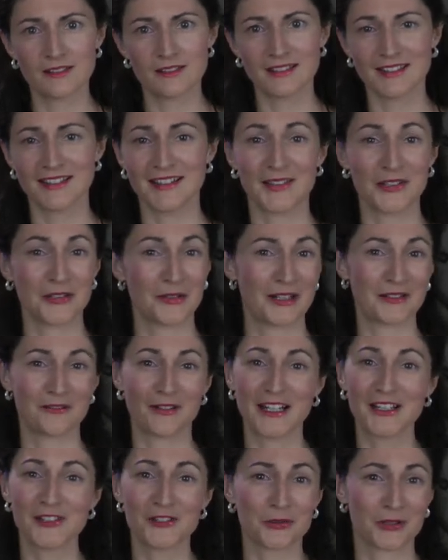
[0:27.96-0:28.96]
And so I
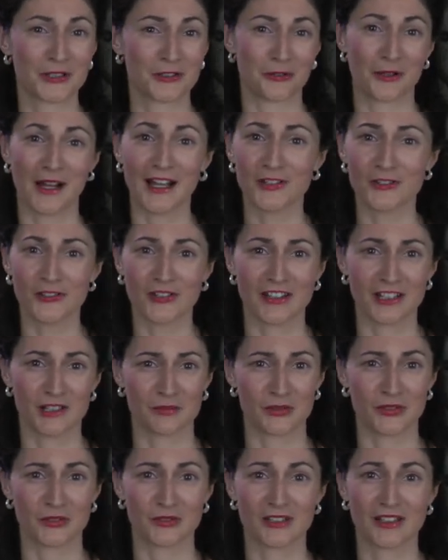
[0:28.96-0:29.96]
write you a tragedy
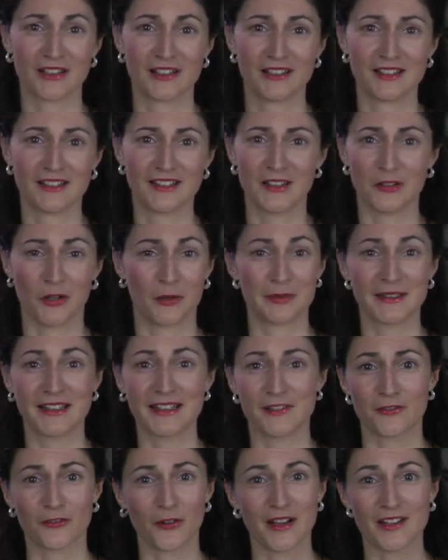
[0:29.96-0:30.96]
about how a
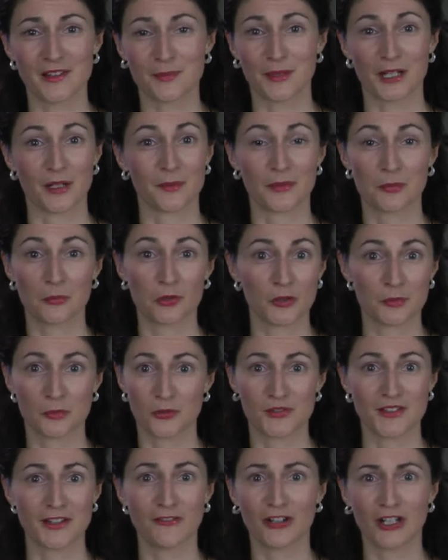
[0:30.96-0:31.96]
blade of grass becomes more and
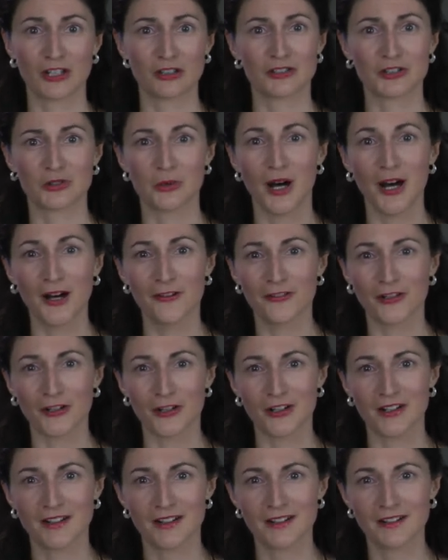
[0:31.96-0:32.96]
more difficult to
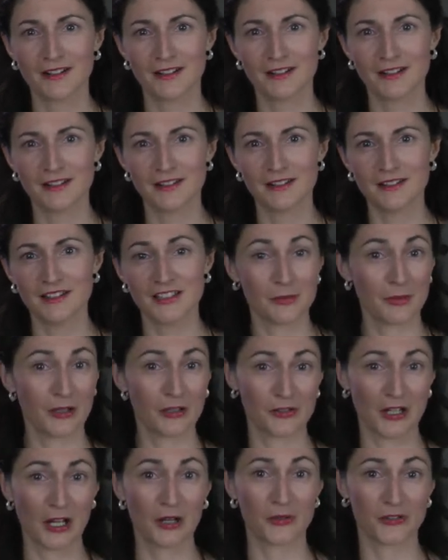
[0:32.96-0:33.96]
offer, and
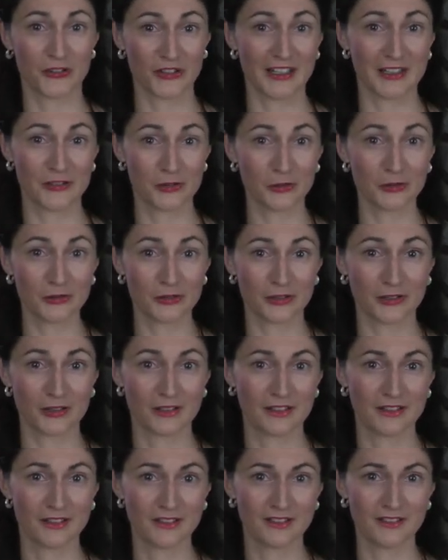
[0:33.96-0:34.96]
about how, as you get older,
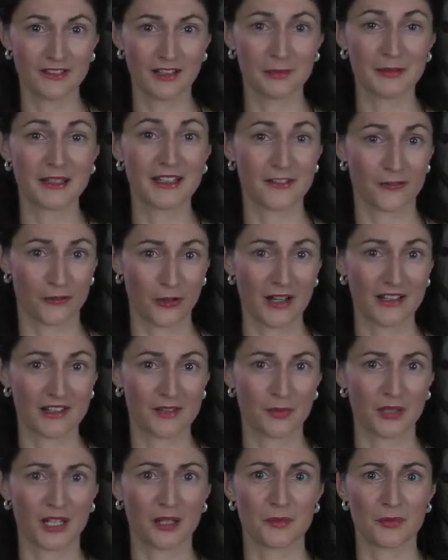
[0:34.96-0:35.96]
a blade of grass
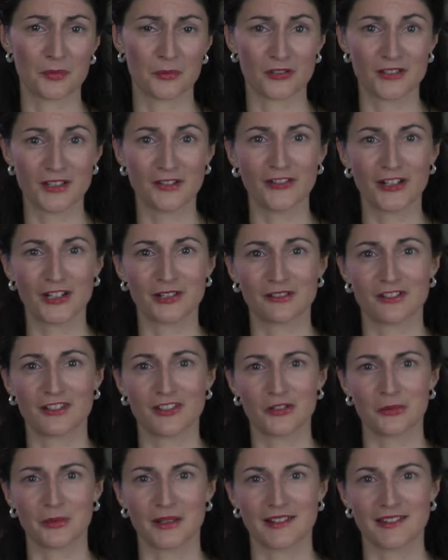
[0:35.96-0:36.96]
becomes more difficult
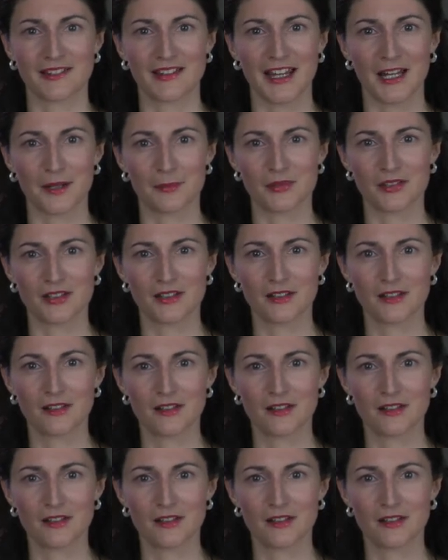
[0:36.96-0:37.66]
to accept.